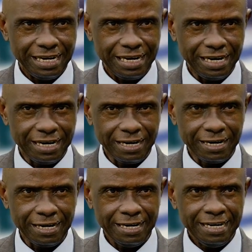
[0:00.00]

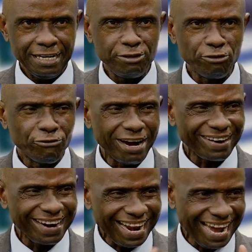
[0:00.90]
the
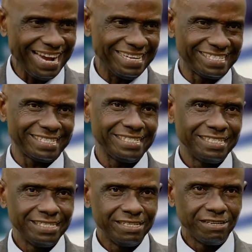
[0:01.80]
over-reliance
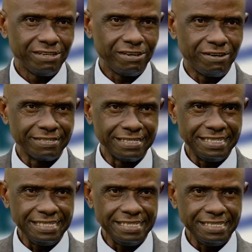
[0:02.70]

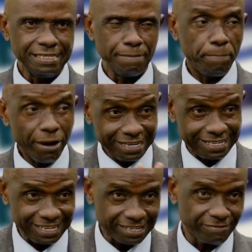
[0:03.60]
on the
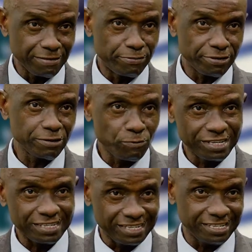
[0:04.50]
politics of the Bretton
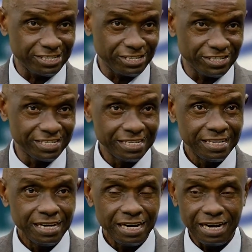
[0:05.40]
Woods institution
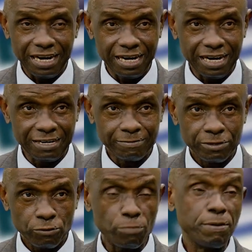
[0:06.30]

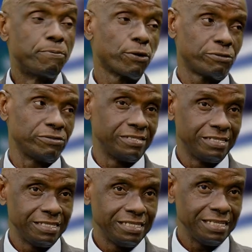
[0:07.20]
will be broken
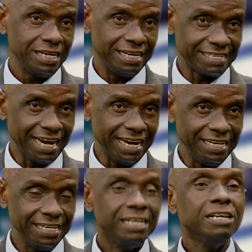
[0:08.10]

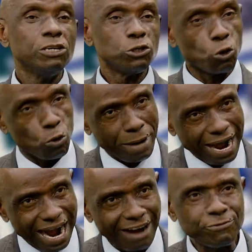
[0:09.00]
entirely. Though we
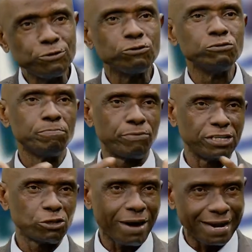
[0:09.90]
might have new
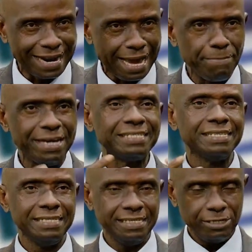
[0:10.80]
political alignment,
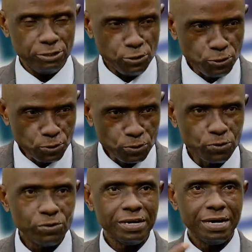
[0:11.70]

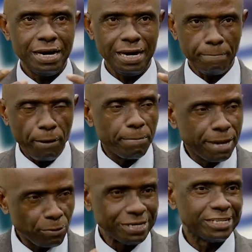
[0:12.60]
new
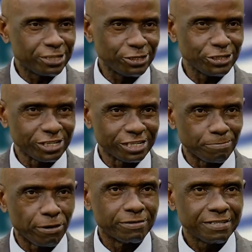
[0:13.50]
problem with the institutions,
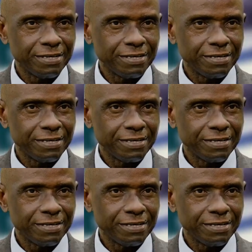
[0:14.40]
but